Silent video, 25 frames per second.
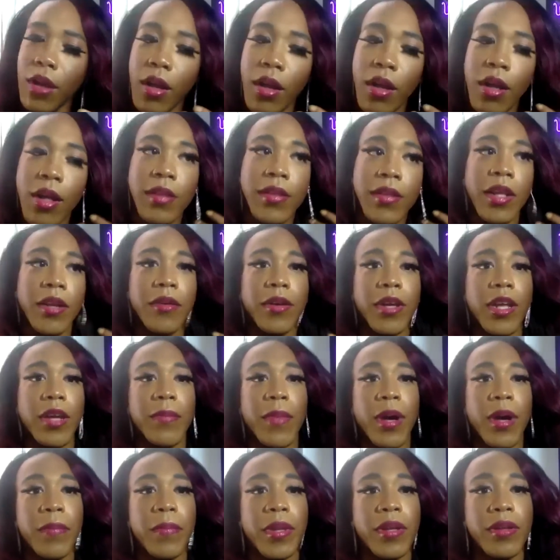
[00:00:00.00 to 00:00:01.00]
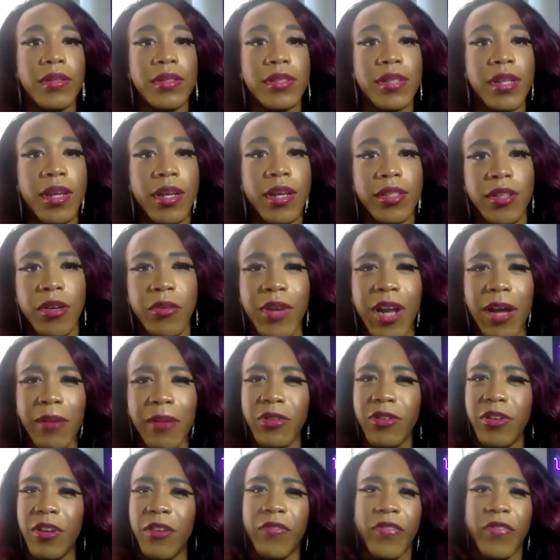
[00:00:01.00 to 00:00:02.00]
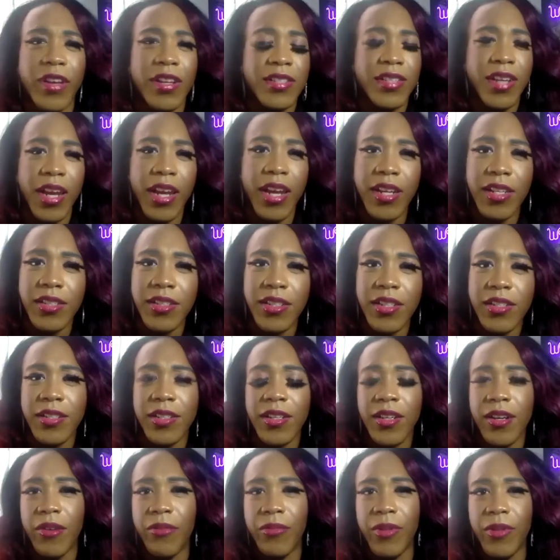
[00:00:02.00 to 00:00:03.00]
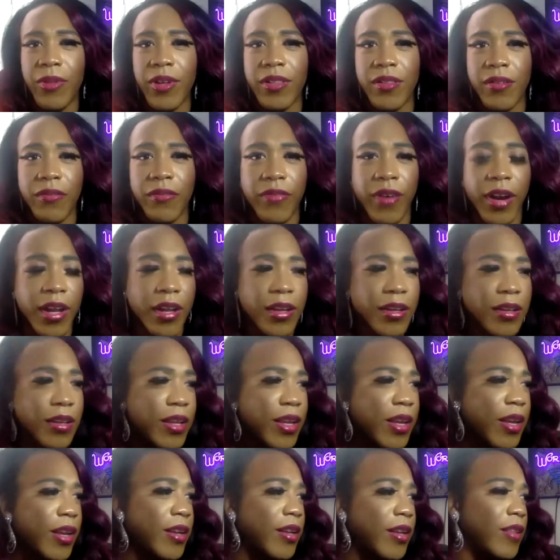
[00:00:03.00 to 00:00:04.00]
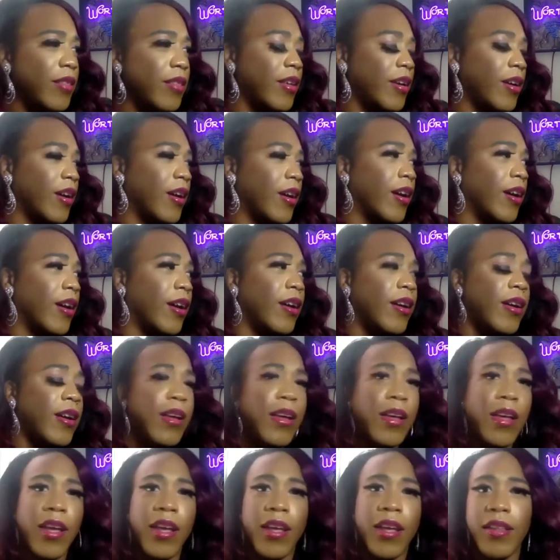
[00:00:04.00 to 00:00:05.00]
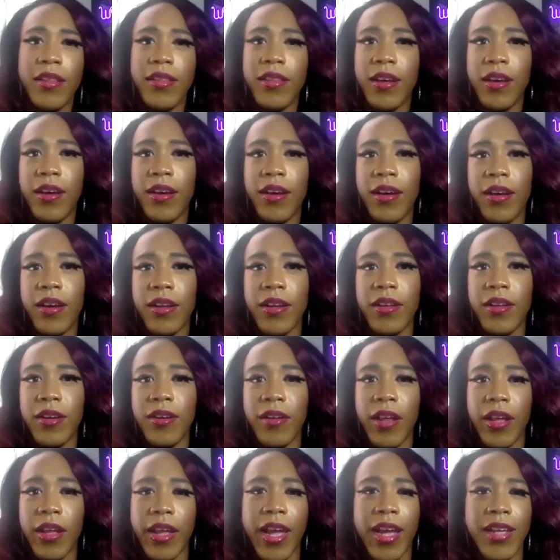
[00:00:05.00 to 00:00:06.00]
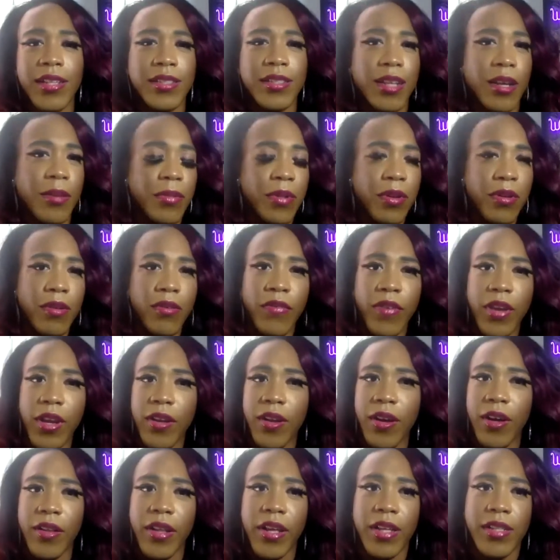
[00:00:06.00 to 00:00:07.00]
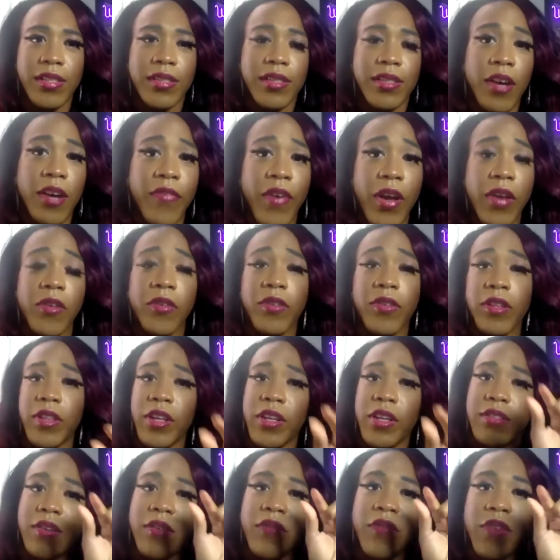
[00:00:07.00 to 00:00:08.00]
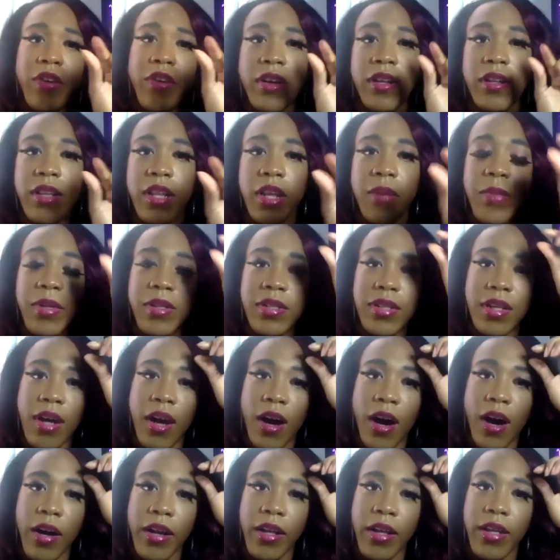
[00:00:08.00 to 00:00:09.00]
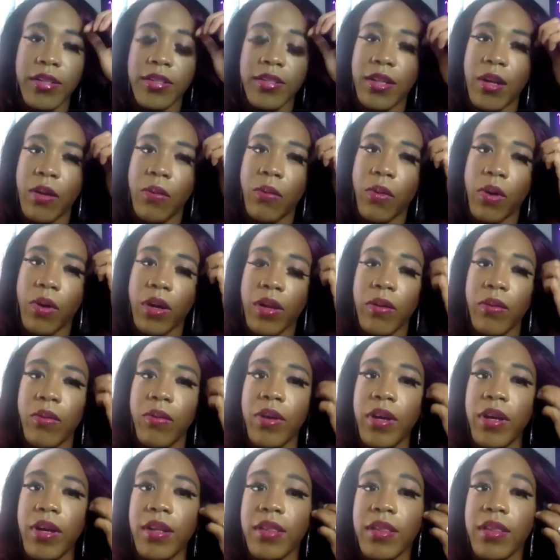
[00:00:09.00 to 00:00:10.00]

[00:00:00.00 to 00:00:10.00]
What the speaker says: They don't get my music. So when I do the Fantasias and the Aretha Franklin and you know, like SWV and all that stuff, I know that there's a very limited audience that I'm working with.